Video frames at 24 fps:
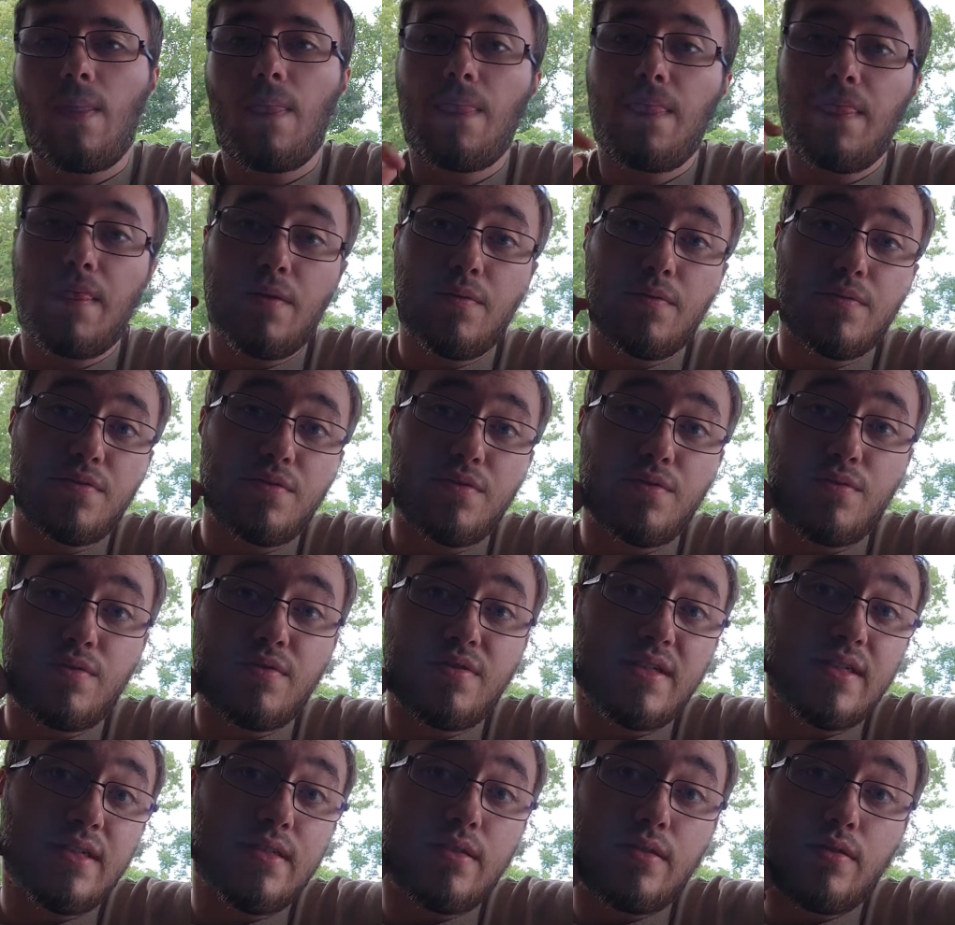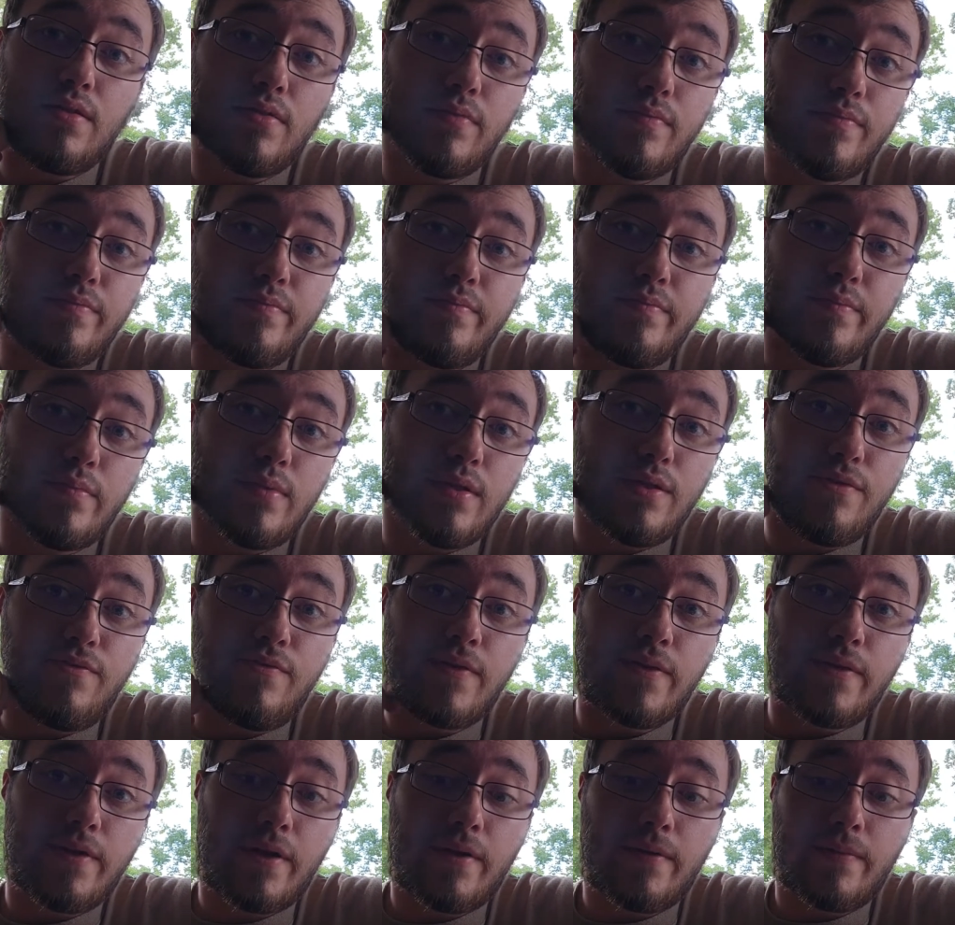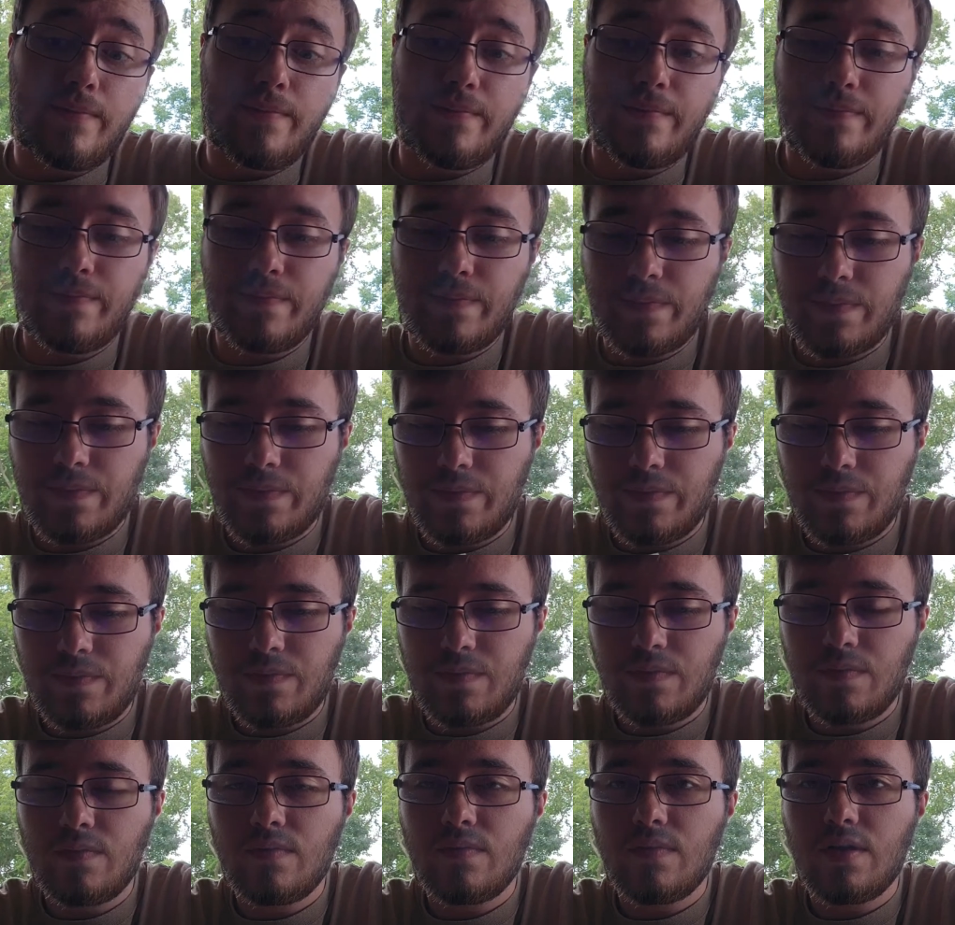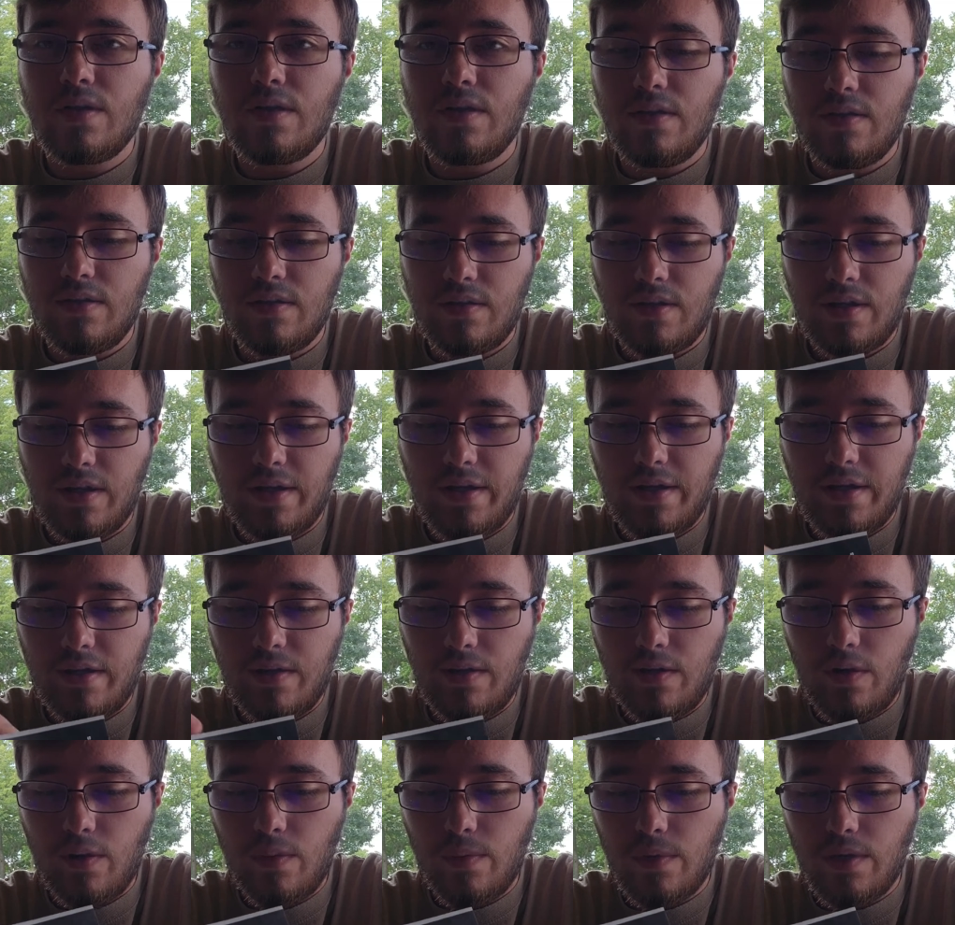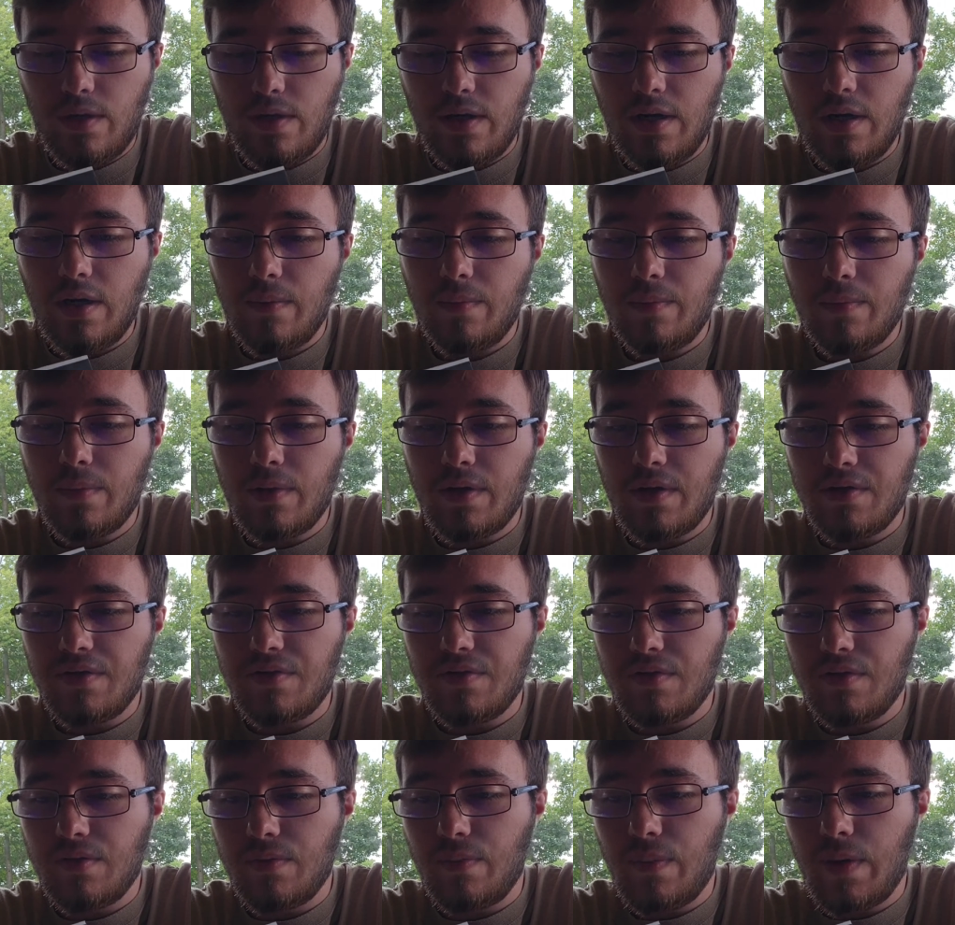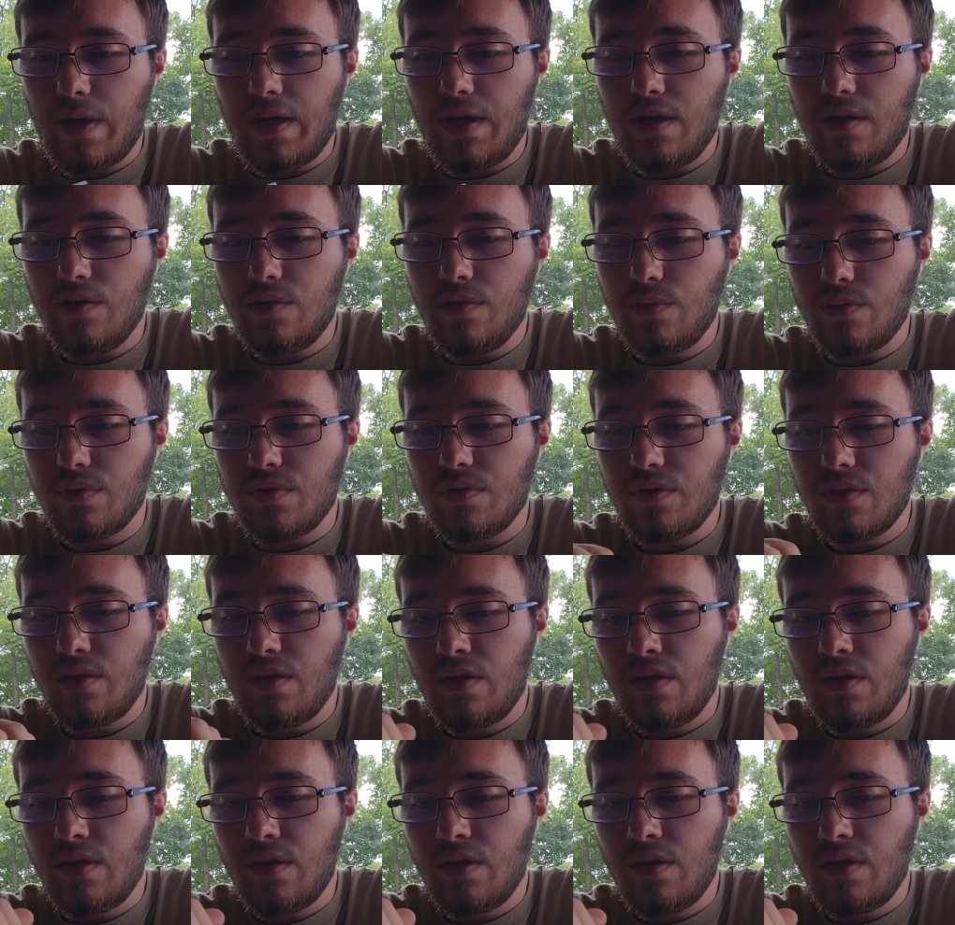There was a receipt in there, believe it or not. I opened it up because the page was